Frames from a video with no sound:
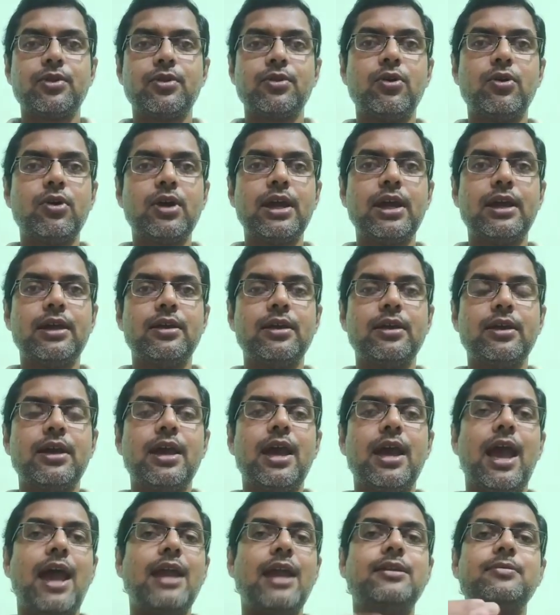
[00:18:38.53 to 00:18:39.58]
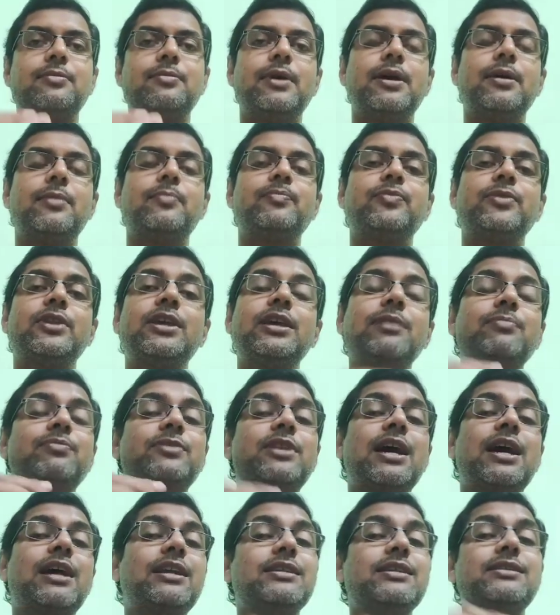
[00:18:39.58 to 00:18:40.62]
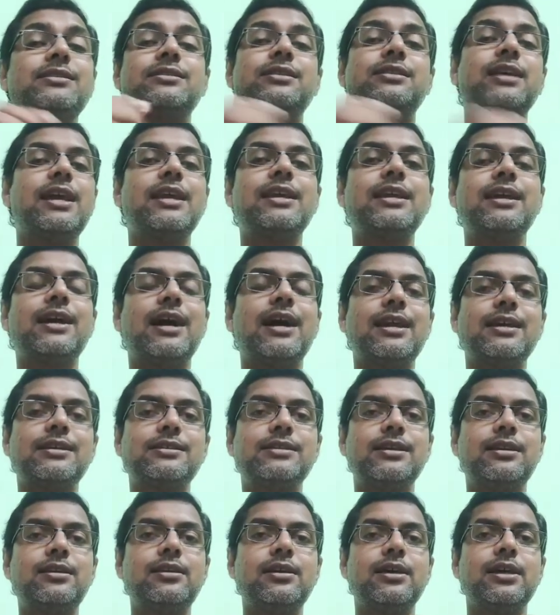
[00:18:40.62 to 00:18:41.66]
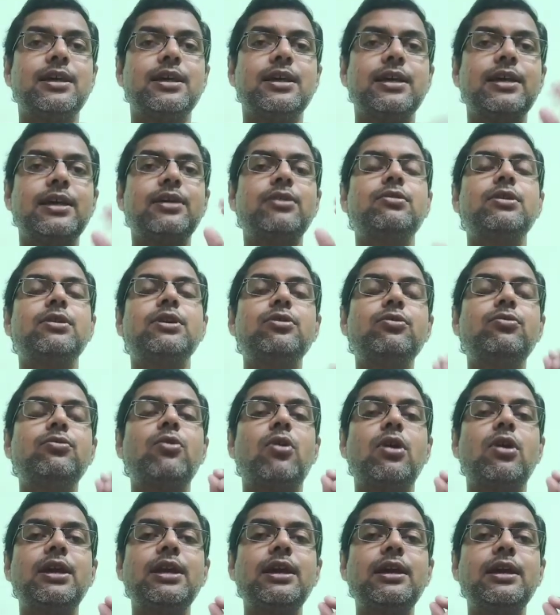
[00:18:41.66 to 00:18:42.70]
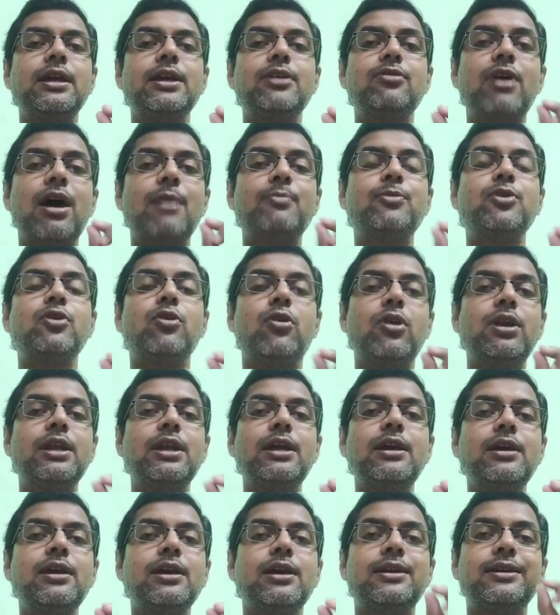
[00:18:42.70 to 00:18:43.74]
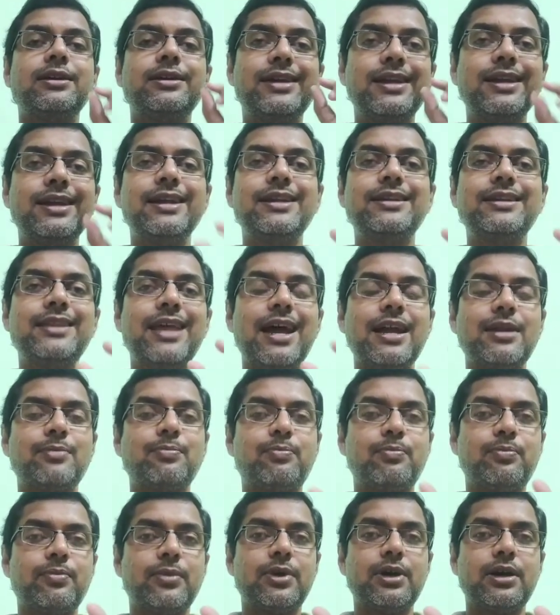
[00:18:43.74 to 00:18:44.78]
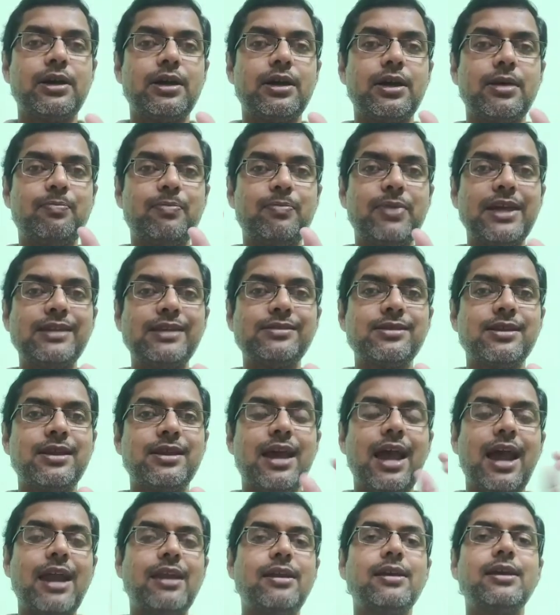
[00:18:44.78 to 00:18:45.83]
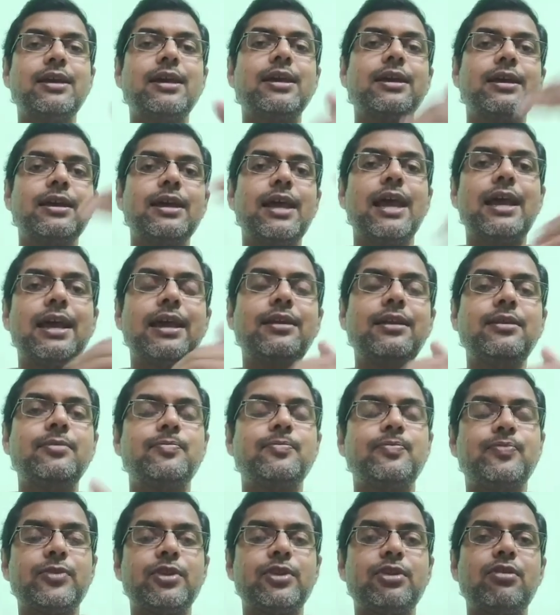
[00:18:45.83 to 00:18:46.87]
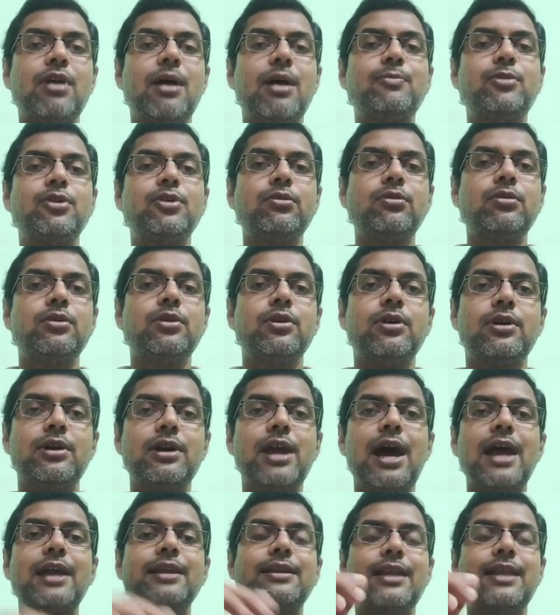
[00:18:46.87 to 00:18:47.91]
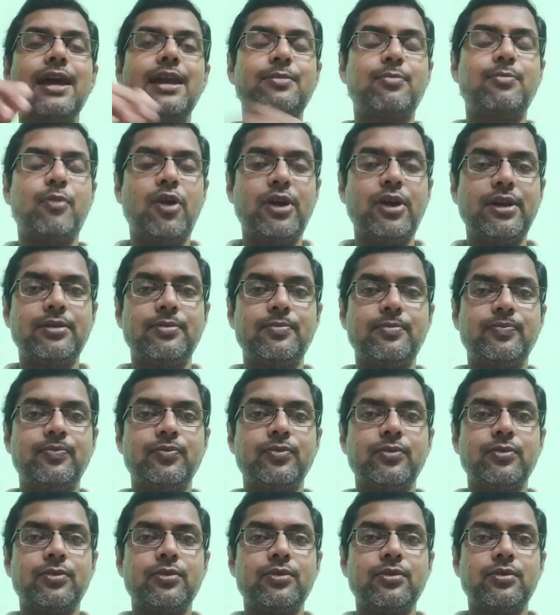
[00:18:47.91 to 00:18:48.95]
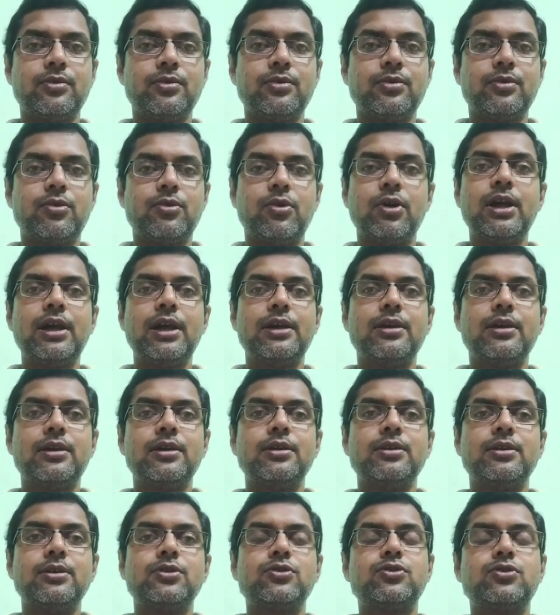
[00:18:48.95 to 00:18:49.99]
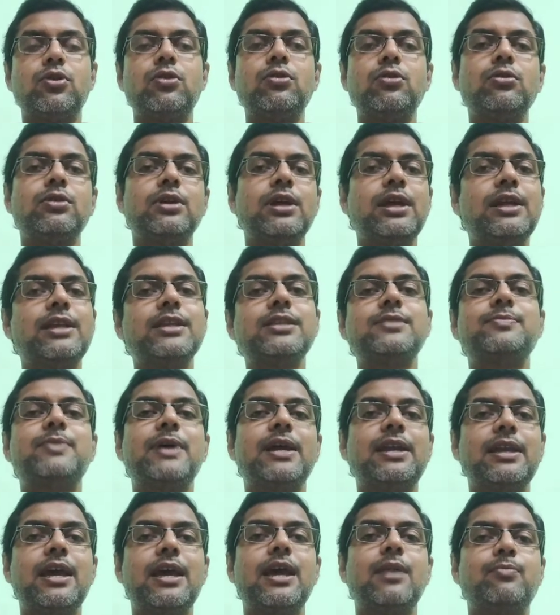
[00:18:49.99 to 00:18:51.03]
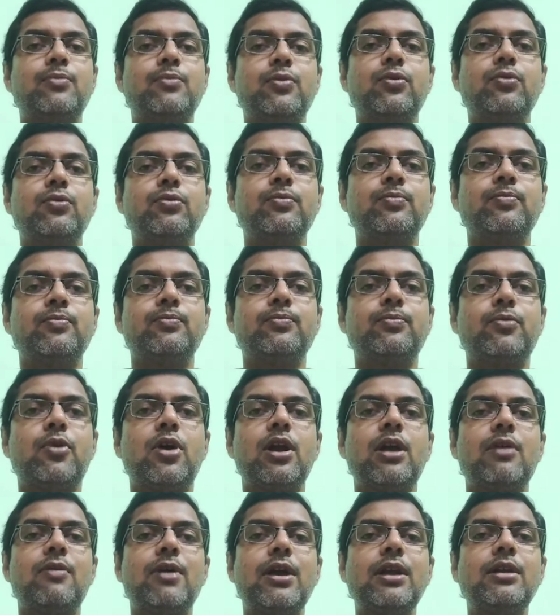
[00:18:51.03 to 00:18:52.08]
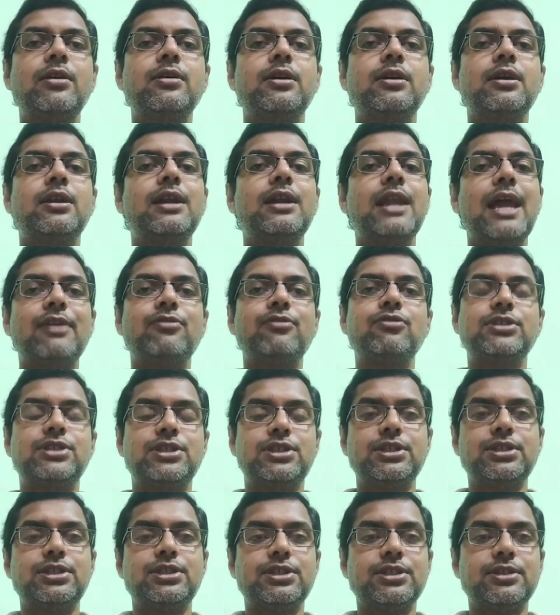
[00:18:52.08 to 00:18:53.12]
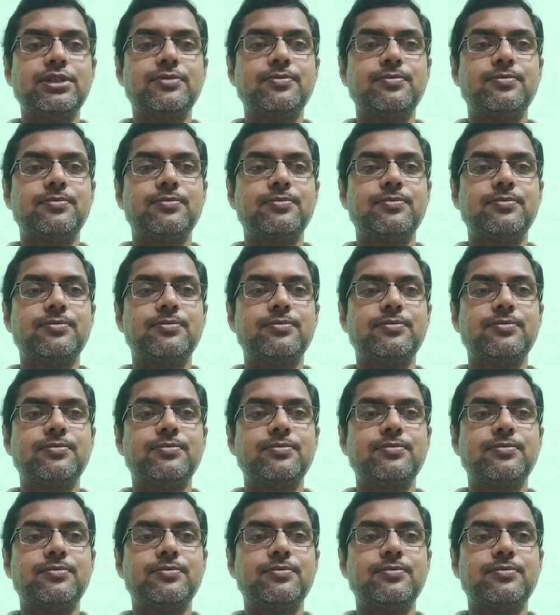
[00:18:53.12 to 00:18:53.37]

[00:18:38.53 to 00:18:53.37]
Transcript: Okay, and if there is any correction, you have to only delete that place, and again you have to write that point. Okay, so it is very helpful for our language teaching.